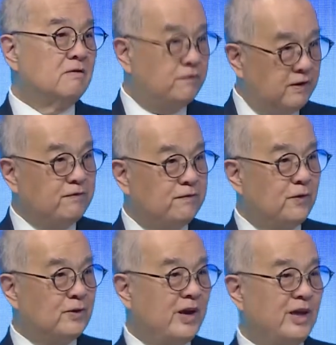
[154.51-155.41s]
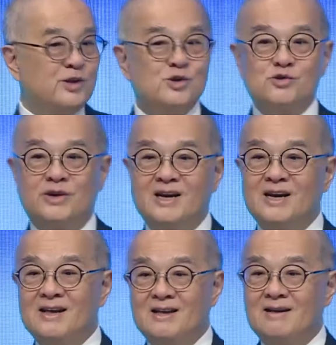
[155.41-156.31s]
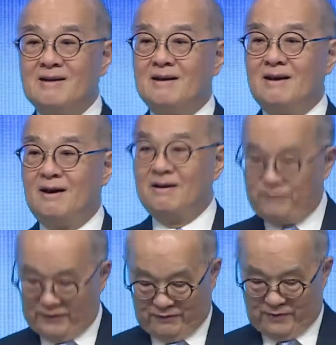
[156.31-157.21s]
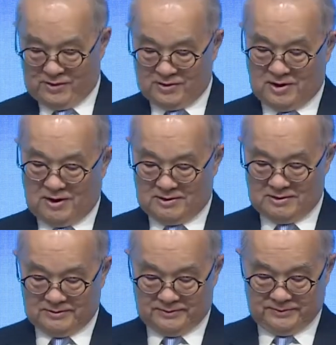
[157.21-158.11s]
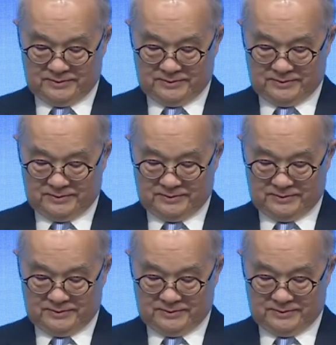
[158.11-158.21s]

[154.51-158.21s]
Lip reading: fit for the industry, and fit for Hong Kong.